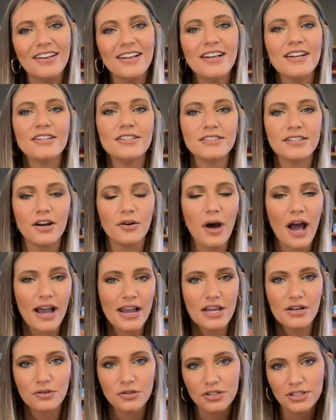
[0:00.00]
So I
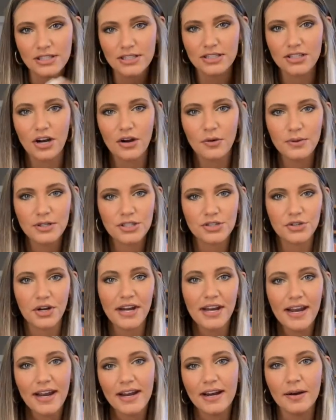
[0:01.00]
usually start with straight
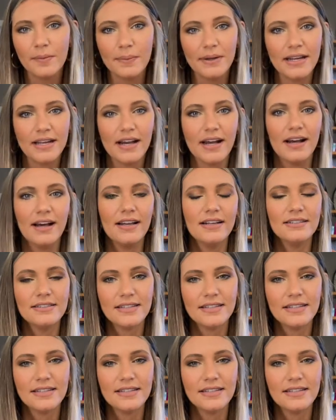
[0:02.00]
hair because